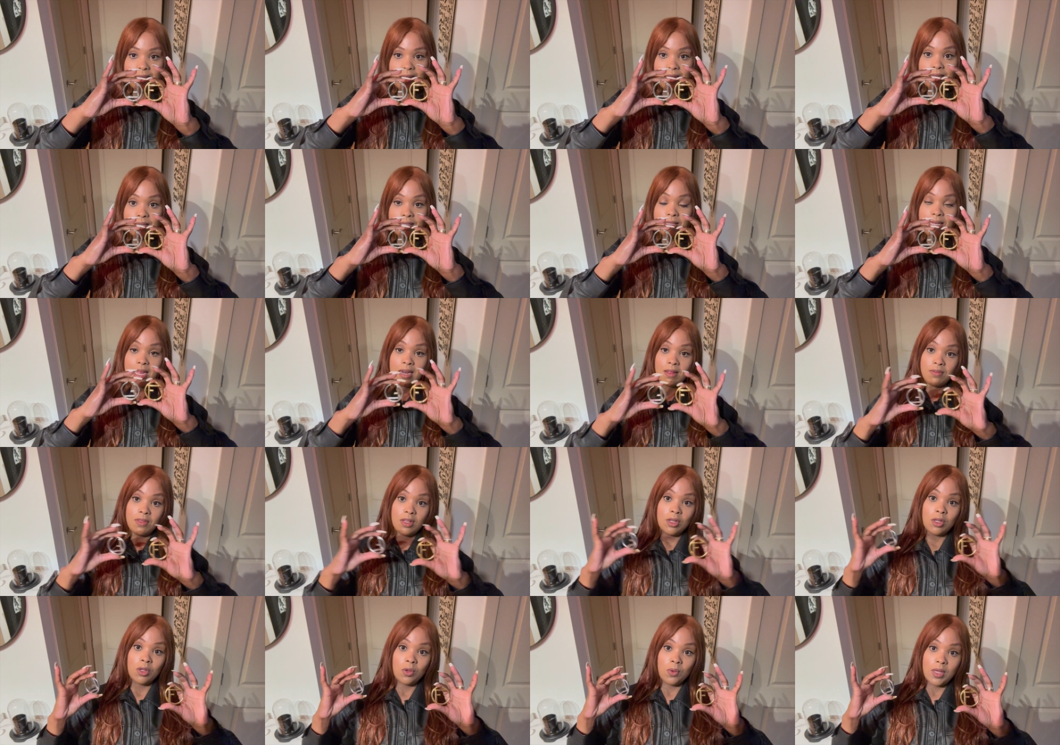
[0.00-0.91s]
instead of the
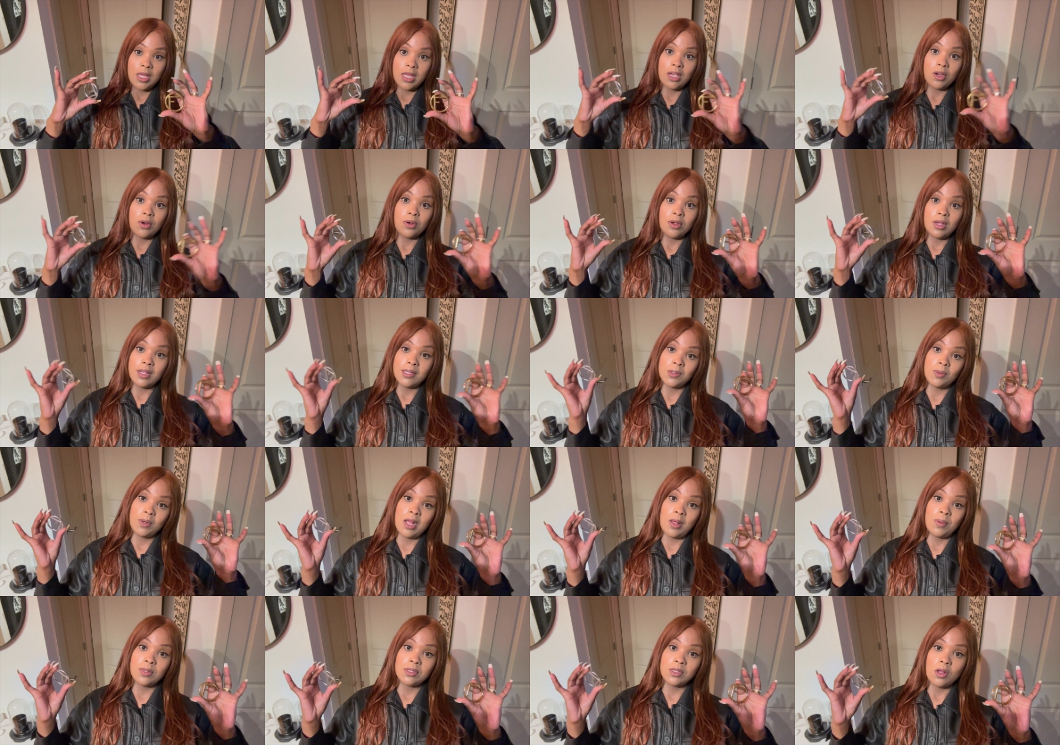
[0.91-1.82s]
Louis earrings when
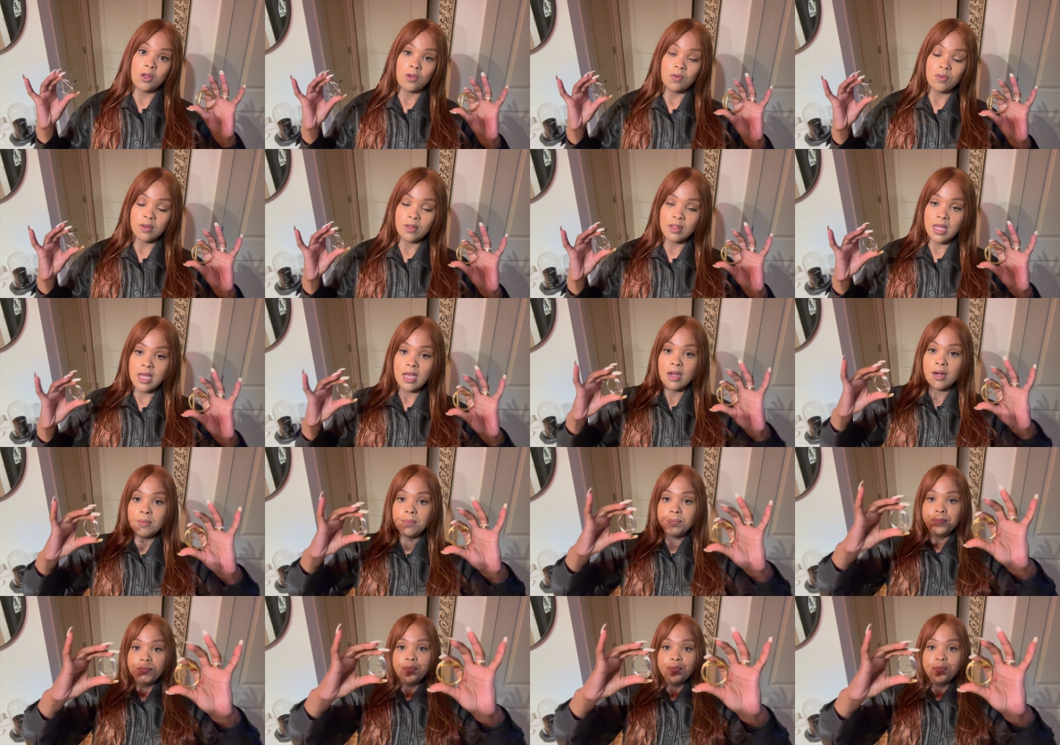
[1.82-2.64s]
I was over there.